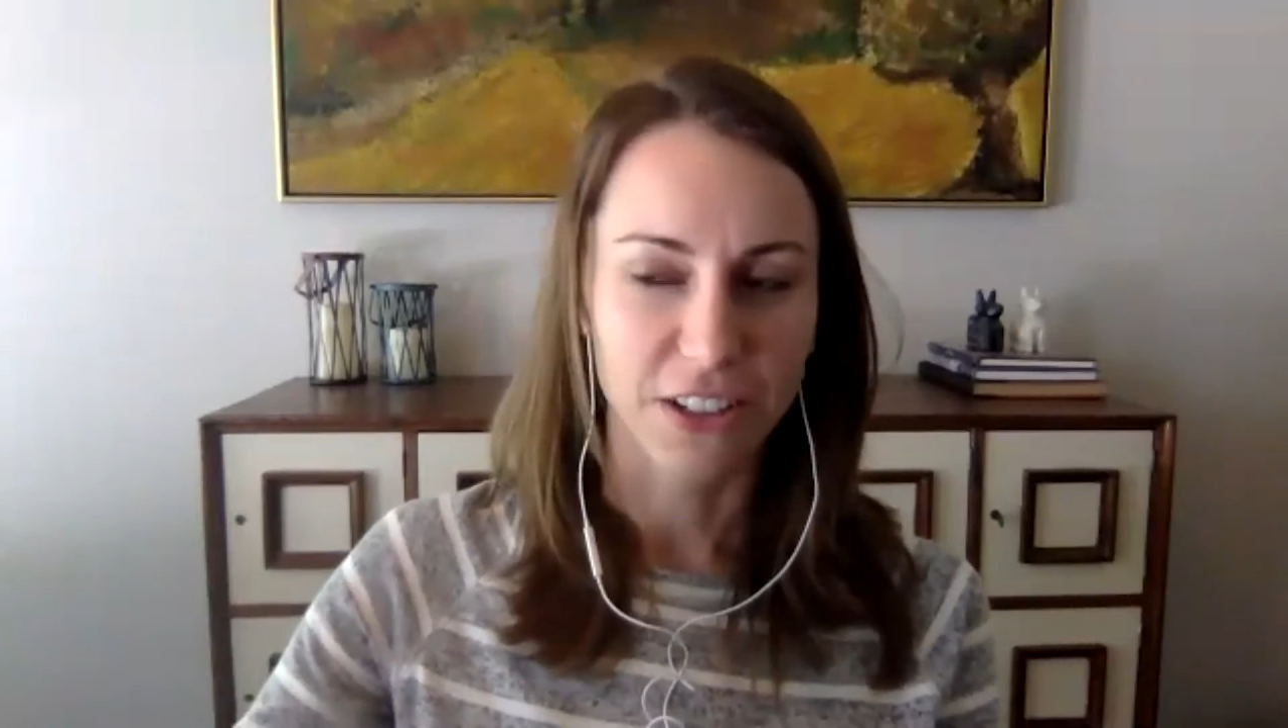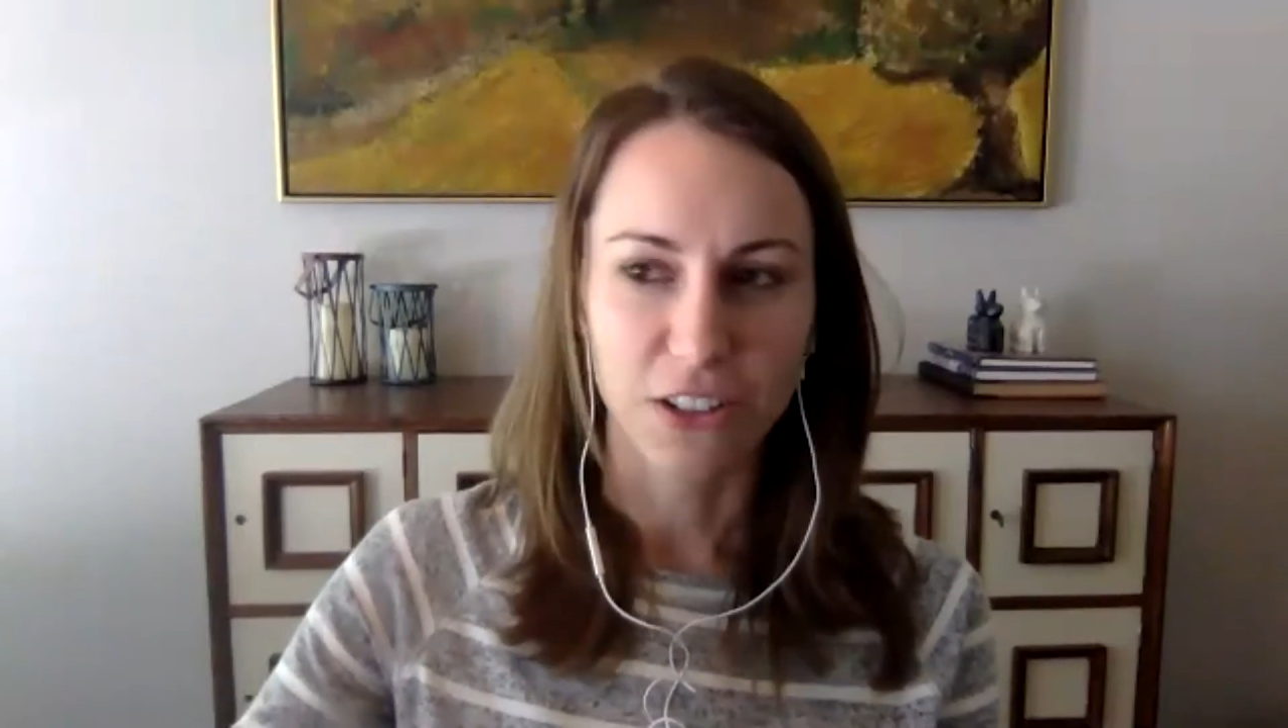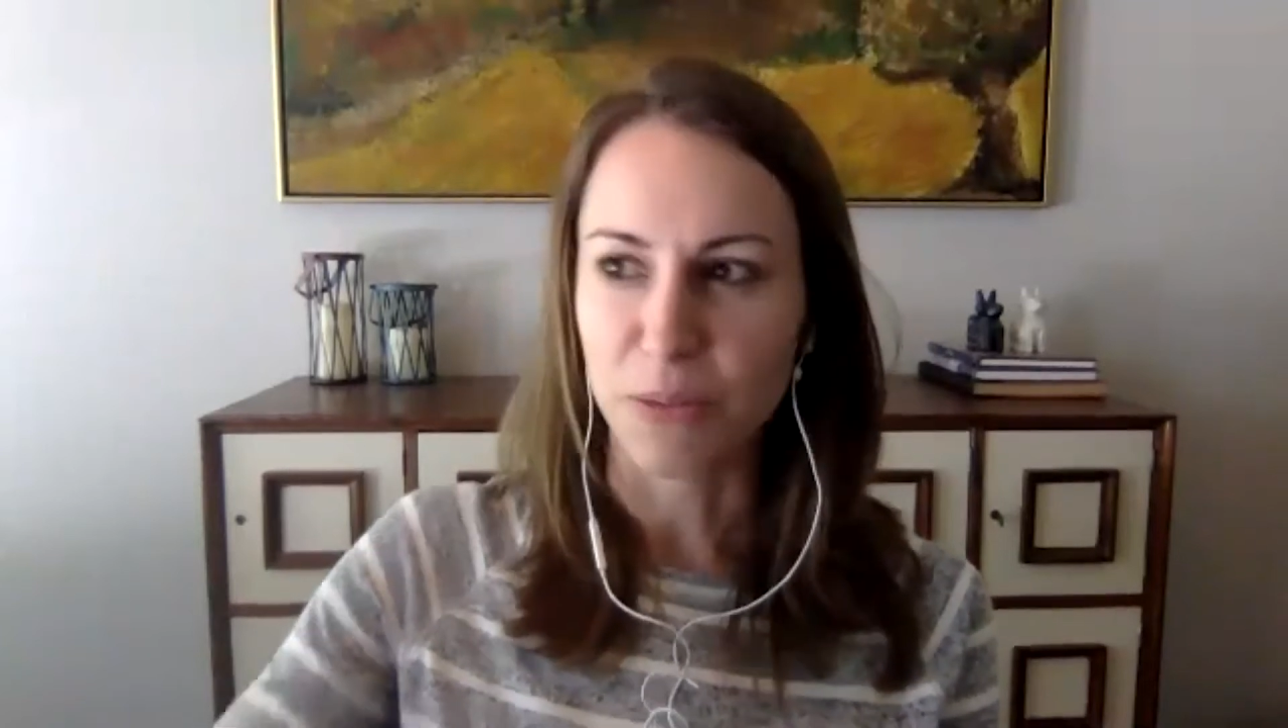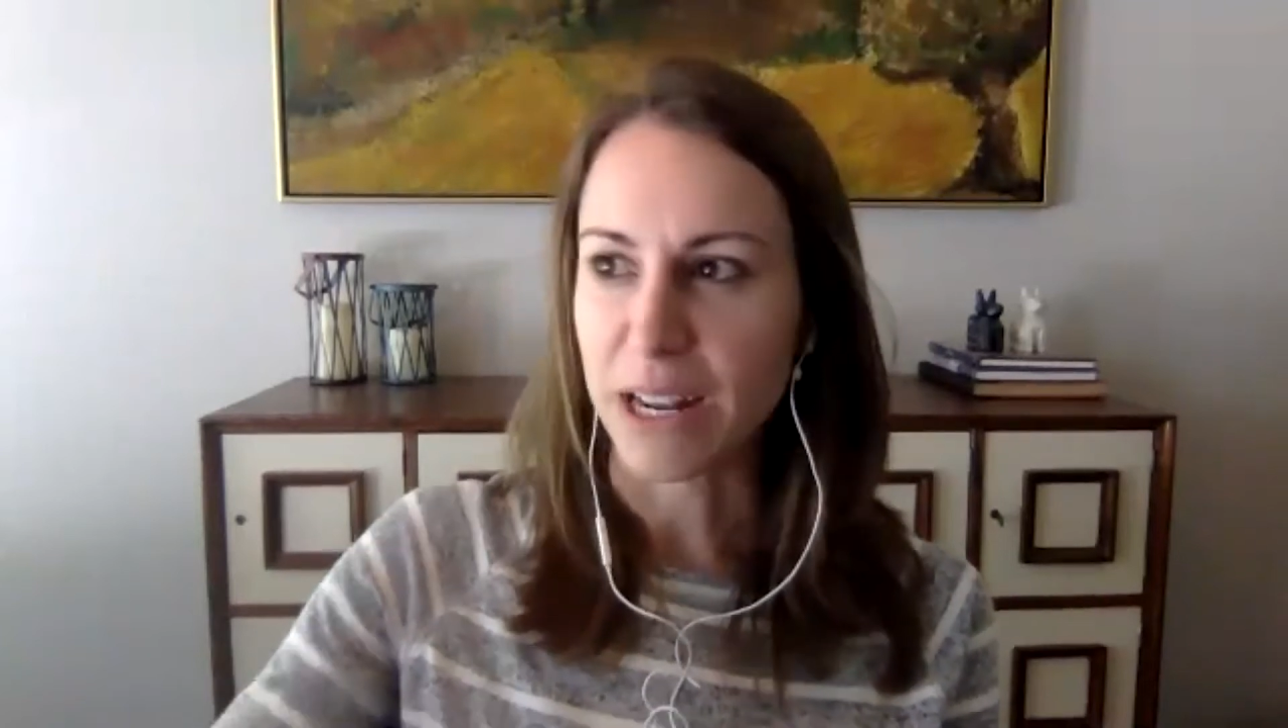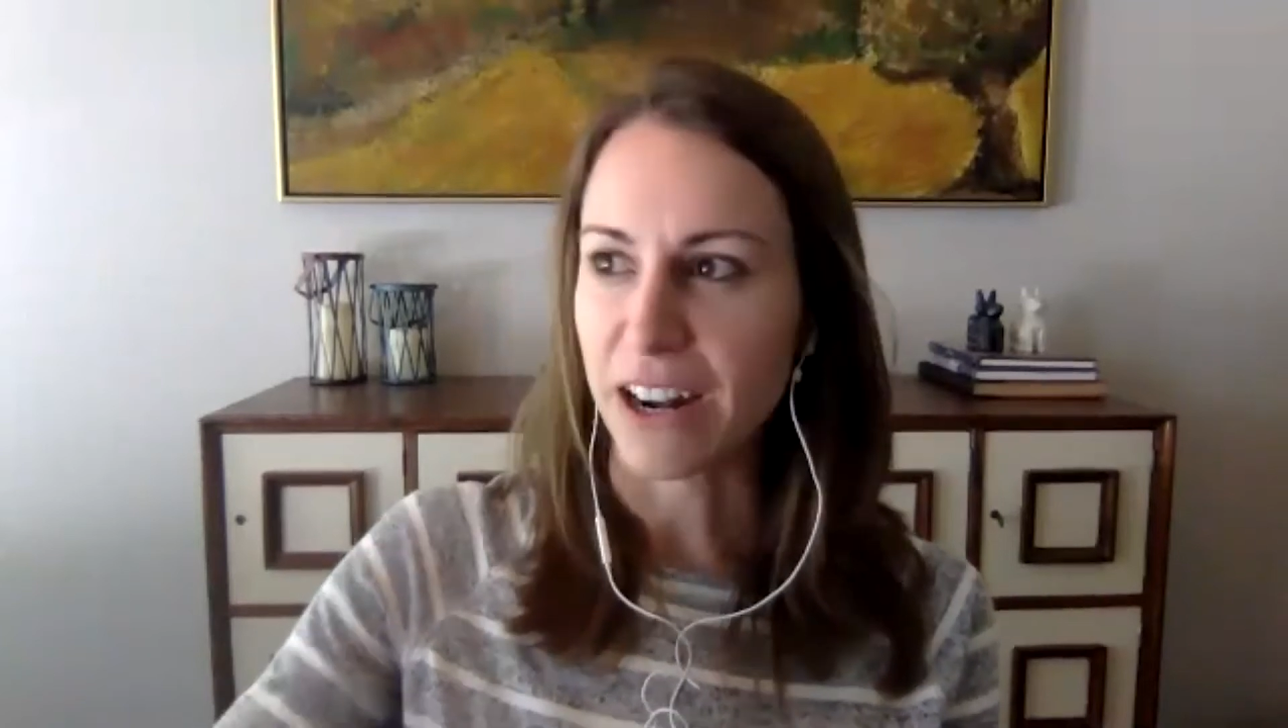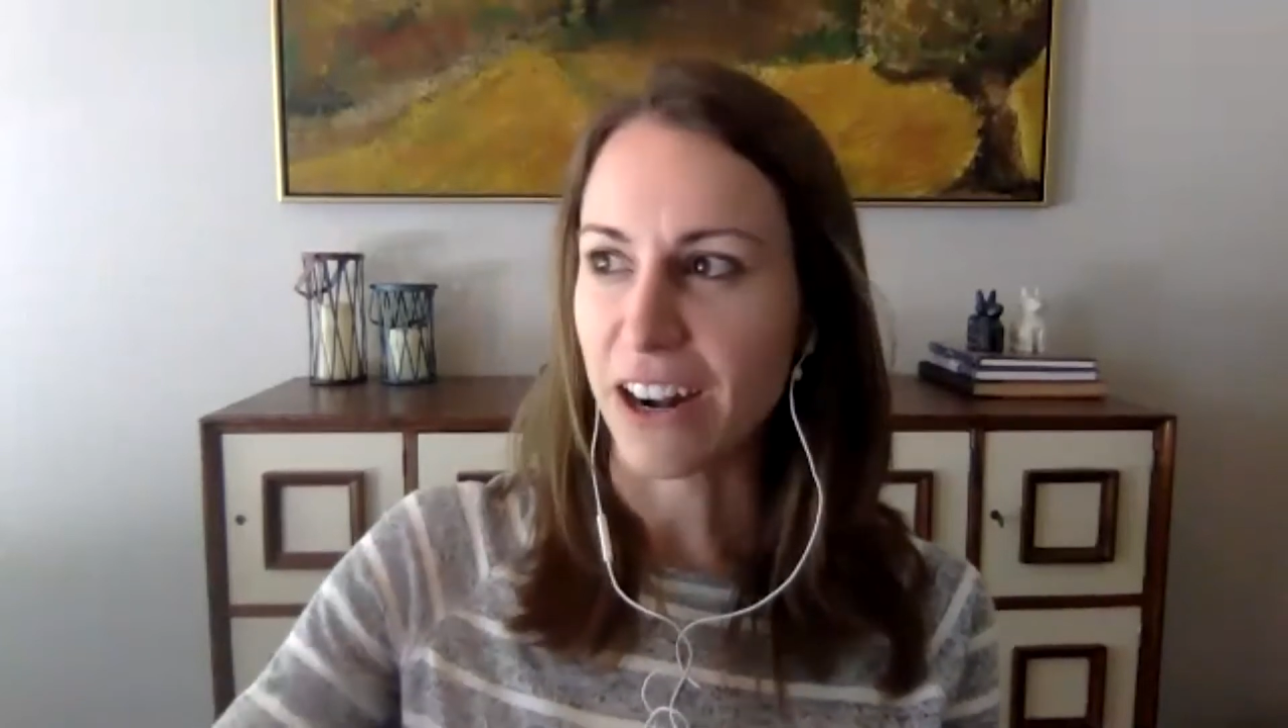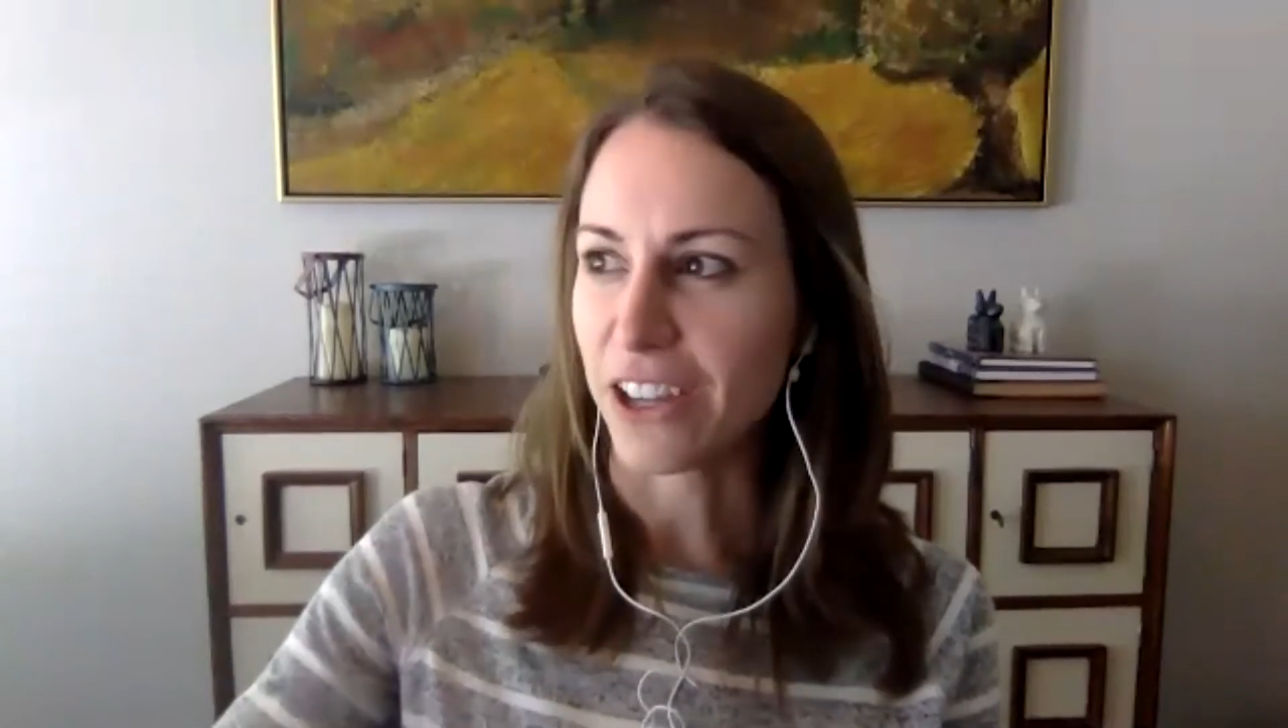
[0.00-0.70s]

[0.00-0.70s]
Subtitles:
matter